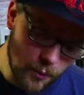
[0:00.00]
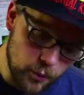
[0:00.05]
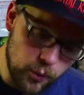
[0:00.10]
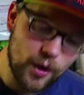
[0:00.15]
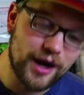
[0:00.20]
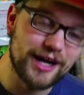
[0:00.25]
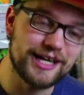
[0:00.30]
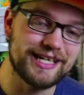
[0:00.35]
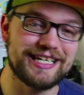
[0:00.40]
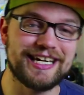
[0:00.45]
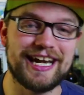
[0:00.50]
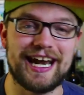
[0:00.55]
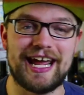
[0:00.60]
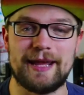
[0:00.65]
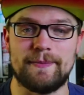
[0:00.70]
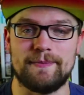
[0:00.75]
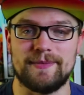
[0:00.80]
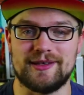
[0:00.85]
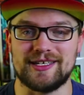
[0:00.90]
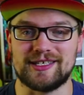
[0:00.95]
What did
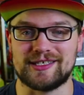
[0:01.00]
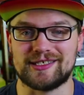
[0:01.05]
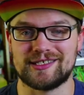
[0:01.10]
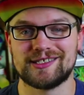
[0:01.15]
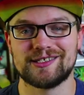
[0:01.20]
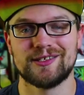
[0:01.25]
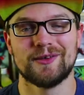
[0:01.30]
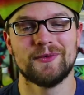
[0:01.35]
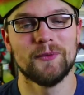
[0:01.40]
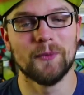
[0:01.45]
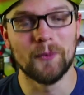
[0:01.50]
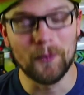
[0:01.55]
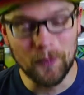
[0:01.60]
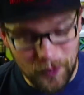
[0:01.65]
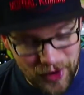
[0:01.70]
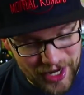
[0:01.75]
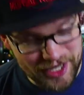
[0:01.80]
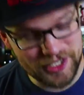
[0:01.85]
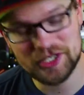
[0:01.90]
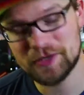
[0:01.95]
I miss?
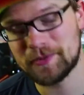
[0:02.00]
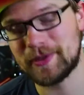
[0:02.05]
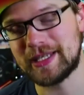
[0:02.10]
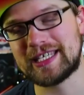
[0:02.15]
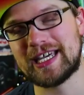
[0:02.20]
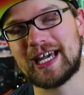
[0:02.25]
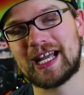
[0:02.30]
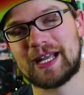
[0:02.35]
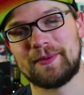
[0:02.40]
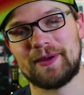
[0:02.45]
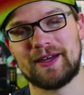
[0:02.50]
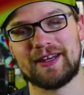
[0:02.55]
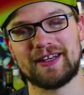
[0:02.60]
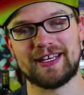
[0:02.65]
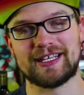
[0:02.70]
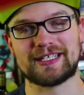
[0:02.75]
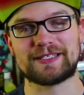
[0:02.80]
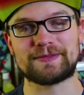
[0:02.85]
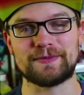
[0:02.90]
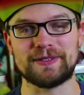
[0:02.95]
What should we talk about
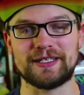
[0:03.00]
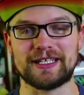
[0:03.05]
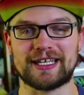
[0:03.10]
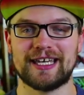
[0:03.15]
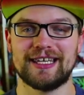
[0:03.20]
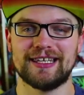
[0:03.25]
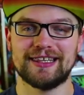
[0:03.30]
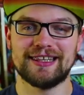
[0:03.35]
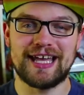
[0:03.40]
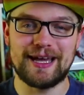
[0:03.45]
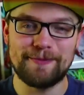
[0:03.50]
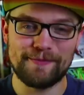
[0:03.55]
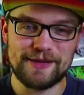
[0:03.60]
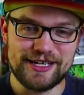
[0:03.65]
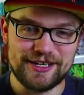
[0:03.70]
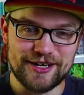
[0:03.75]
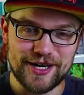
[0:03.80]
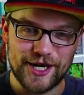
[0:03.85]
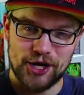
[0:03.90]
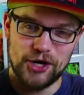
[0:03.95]
next week? Let
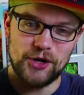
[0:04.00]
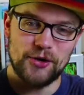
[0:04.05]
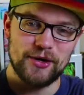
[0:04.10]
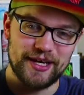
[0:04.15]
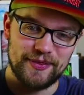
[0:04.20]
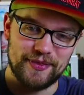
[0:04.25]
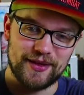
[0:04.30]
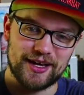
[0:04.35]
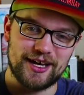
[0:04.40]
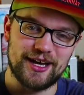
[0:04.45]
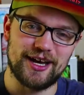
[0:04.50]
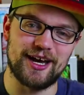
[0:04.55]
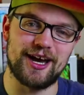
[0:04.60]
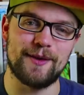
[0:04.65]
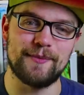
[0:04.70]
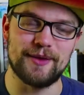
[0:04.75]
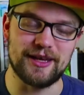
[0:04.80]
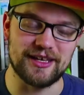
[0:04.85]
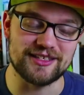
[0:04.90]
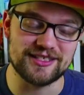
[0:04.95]
me know in the
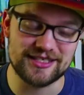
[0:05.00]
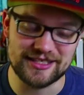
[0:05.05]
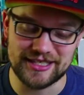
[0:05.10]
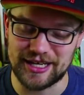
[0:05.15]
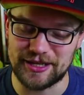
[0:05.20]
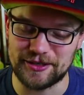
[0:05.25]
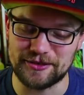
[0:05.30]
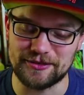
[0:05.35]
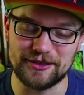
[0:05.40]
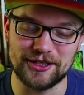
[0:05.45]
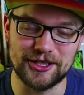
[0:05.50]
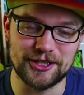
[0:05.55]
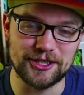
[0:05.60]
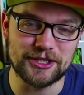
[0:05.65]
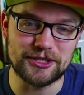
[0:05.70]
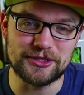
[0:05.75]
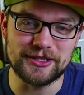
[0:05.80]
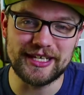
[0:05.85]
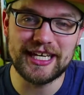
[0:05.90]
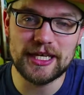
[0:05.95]
comments down
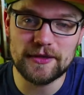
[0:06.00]
low.